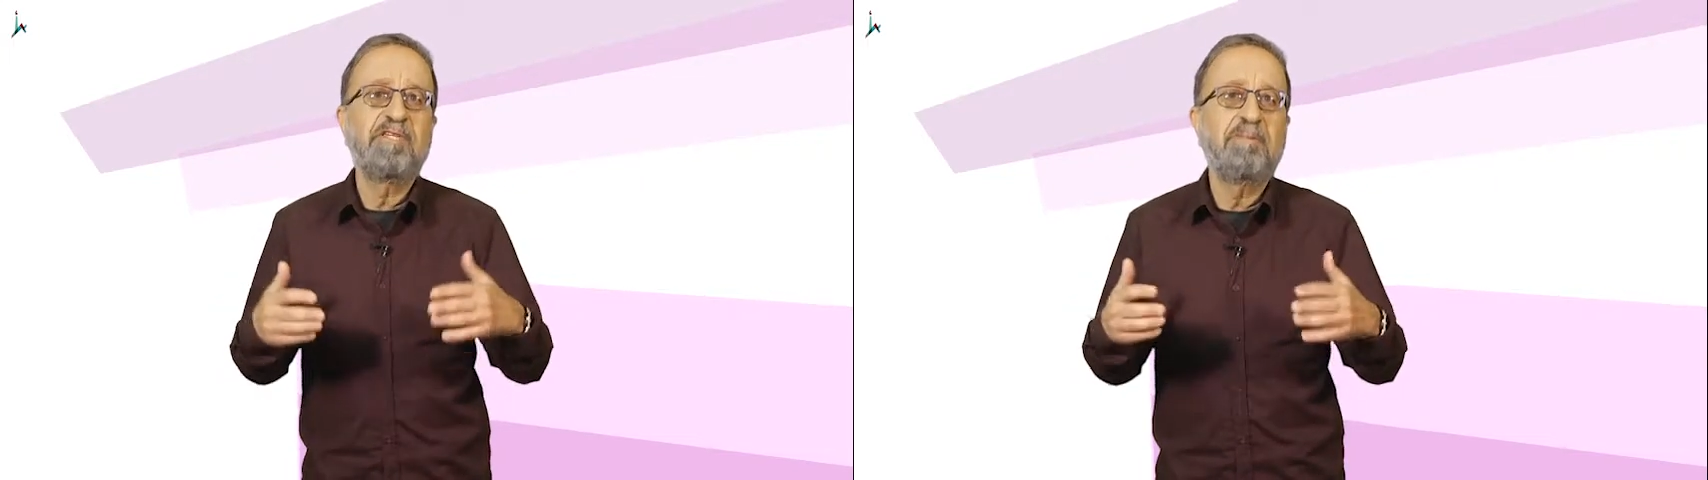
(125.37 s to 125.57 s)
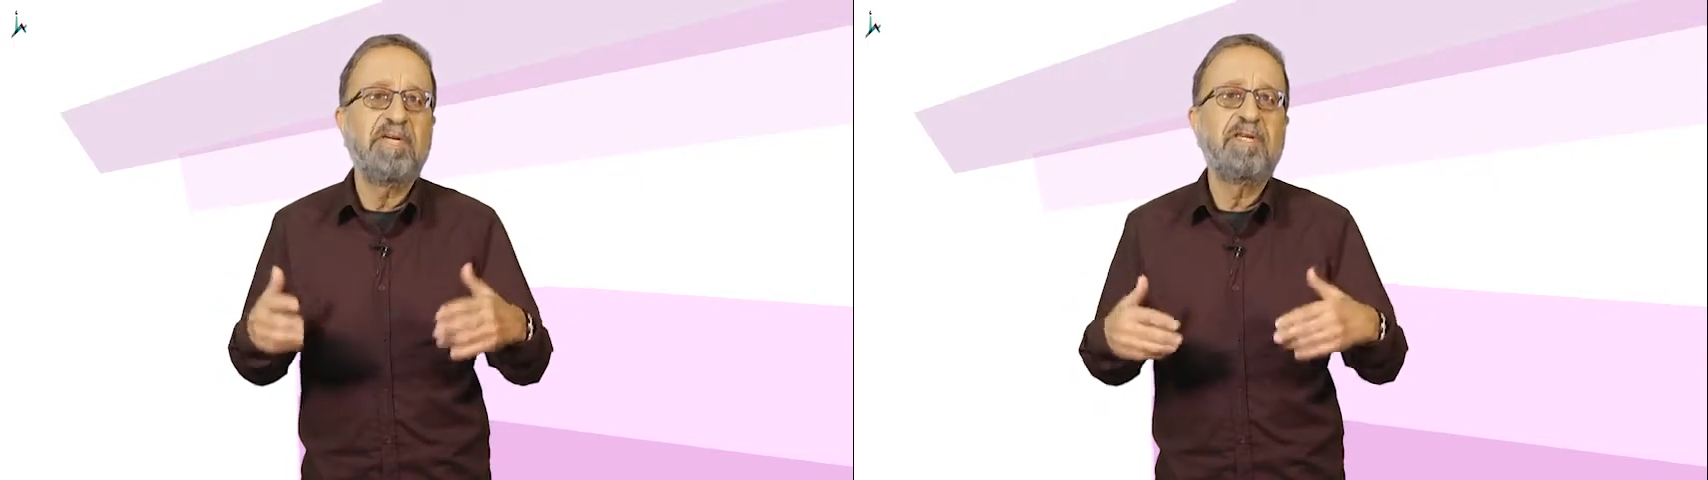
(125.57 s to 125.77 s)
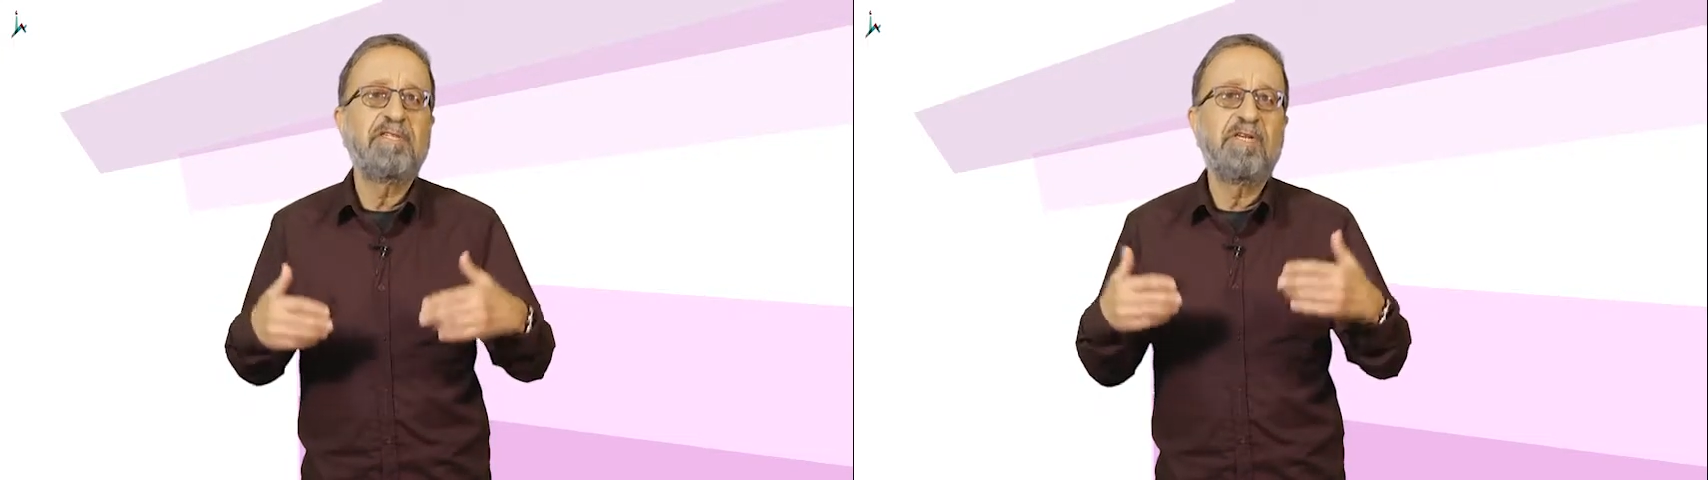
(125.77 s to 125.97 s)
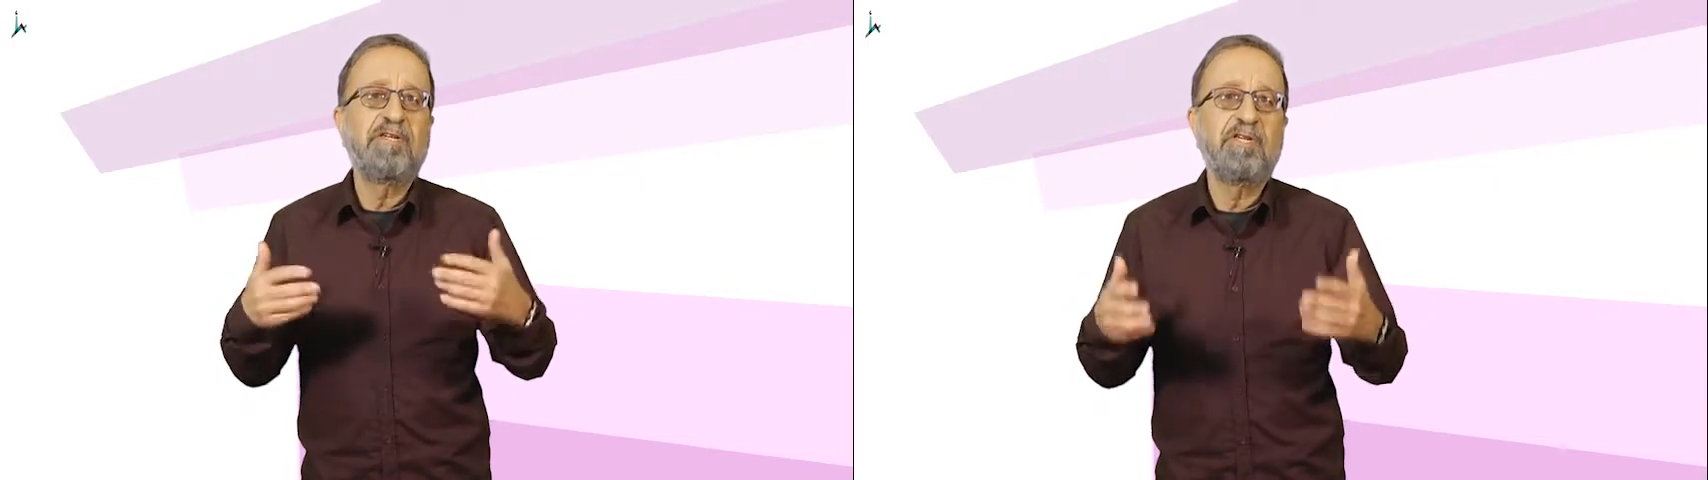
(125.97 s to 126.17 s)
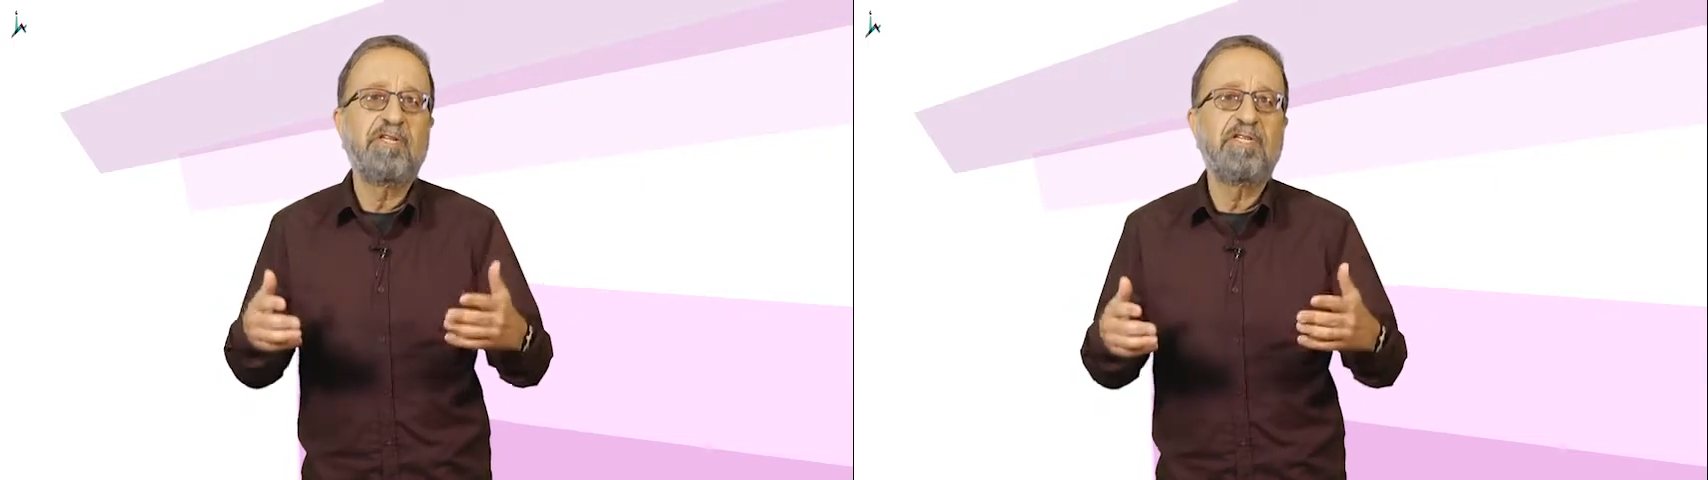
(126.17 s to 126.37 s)
Semitic
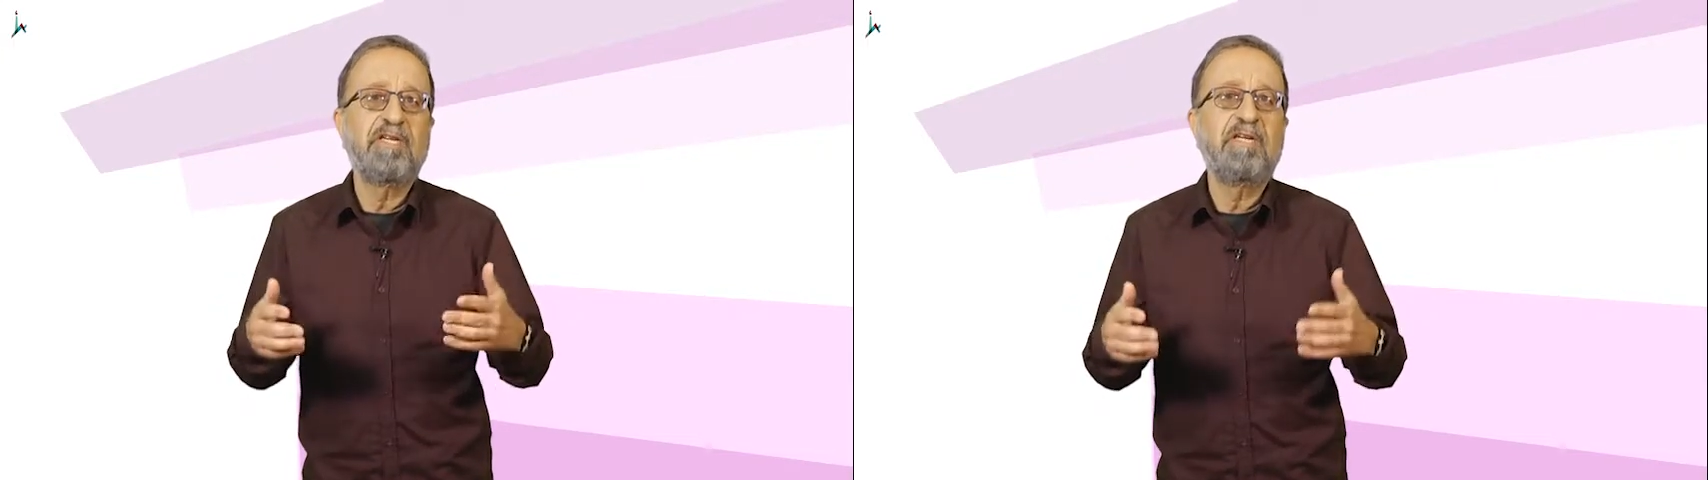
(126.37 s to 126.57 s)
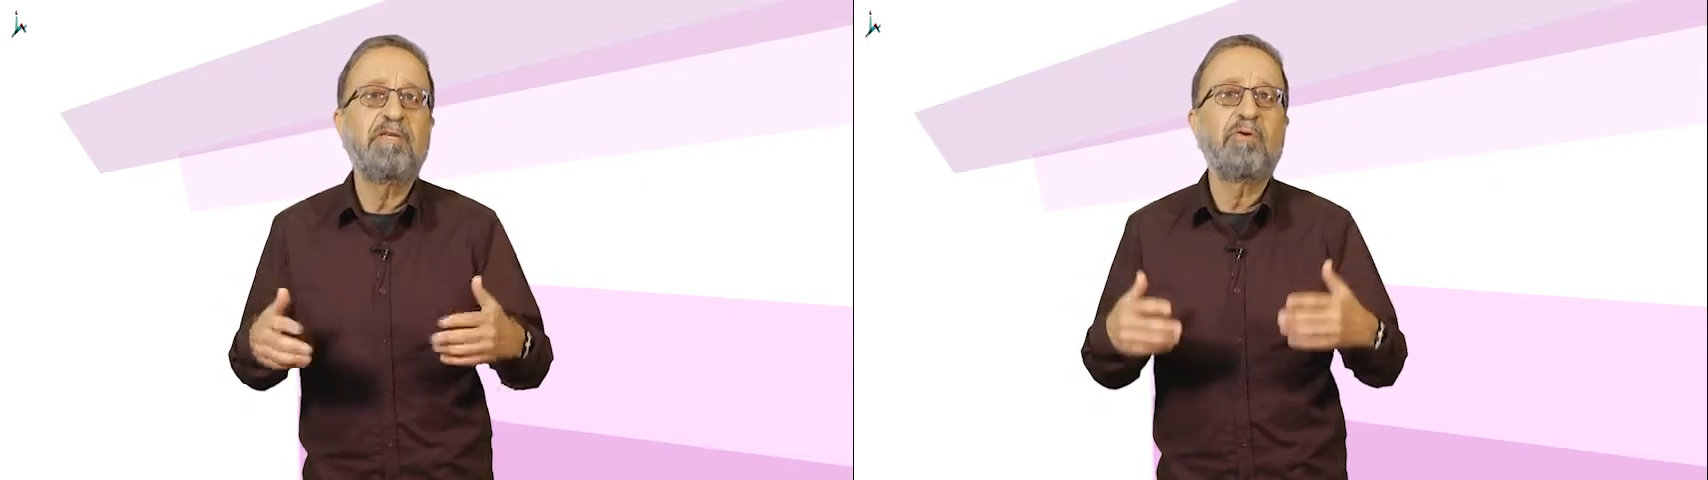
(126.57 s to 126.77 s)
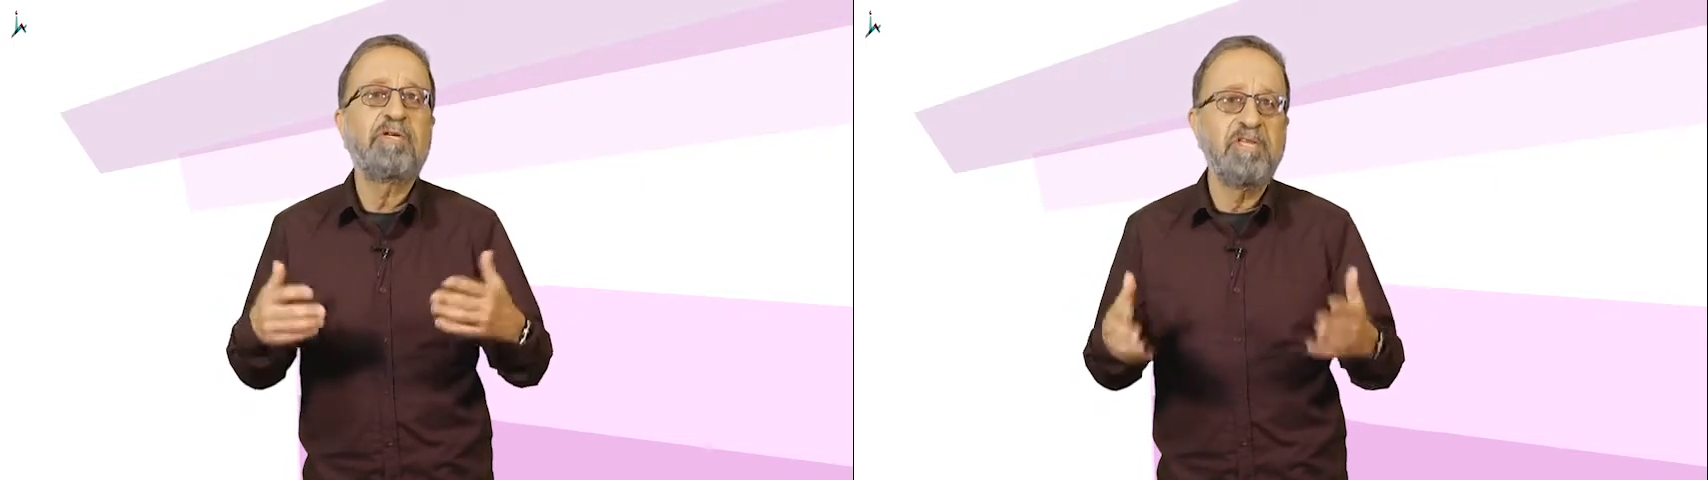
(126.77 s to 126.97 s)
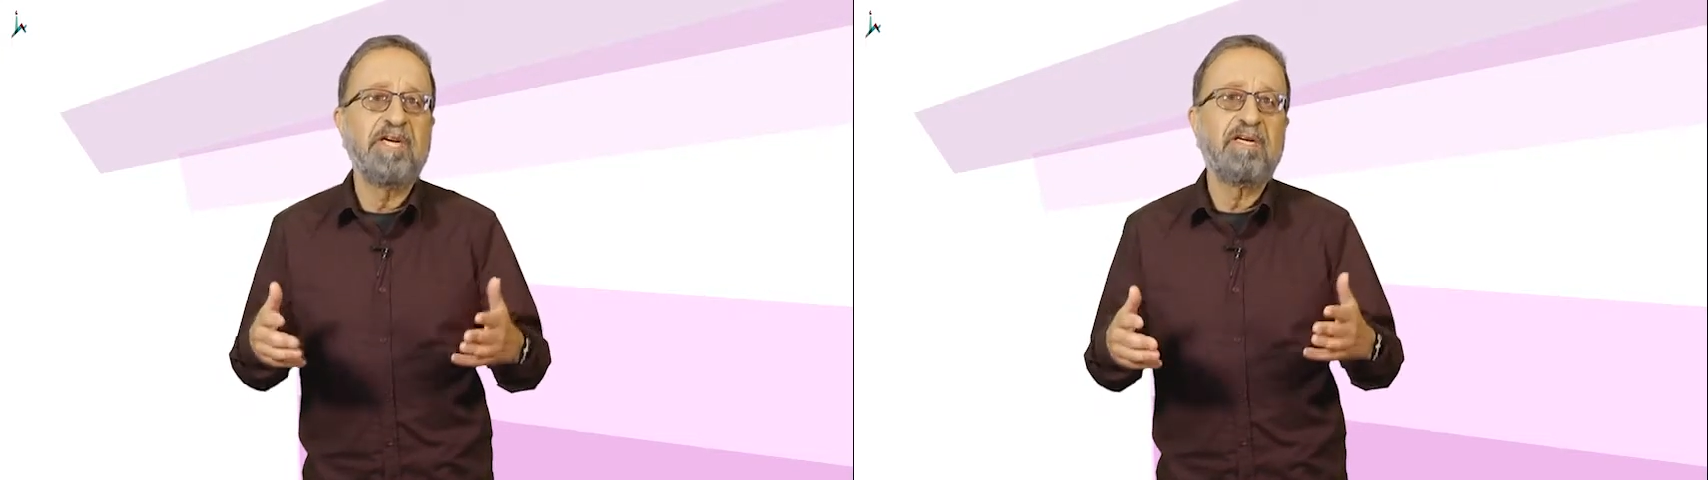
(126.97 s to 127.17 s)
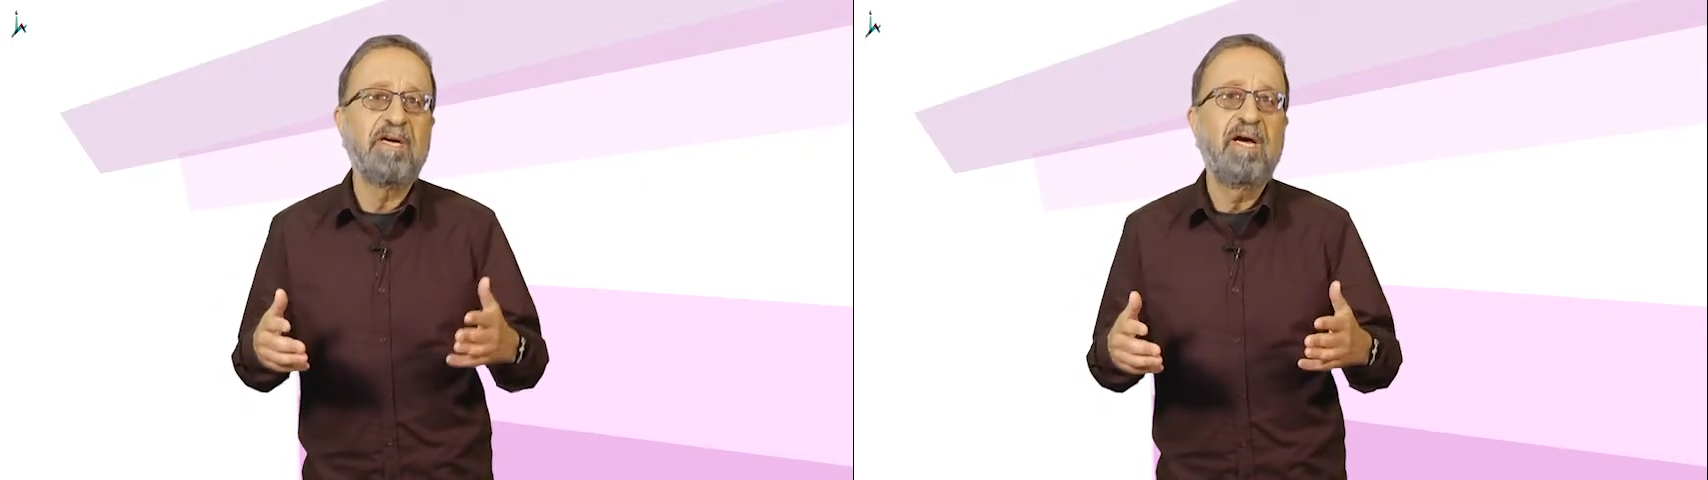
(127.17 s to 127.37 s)
traditions into
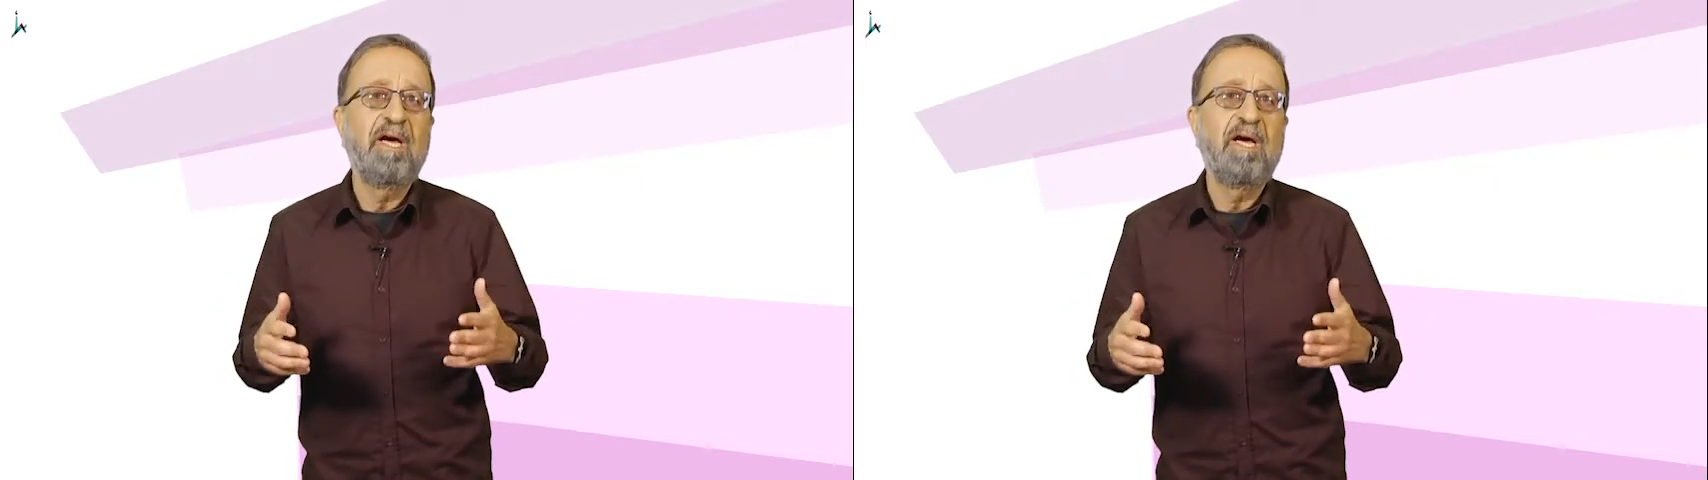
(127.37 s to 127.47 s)
Greek,